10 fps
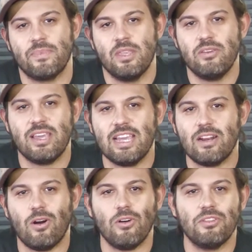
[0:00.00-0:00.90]
You can get
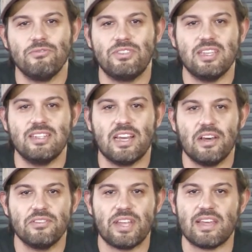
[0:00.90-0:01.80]
all those
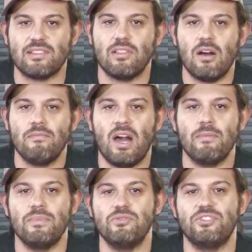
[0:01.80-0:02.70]
details at
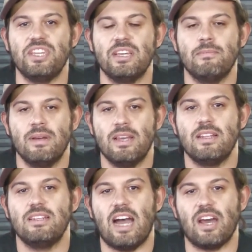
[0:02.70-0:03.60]

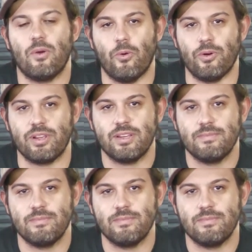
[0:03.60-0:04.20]
longmontmuseum.org.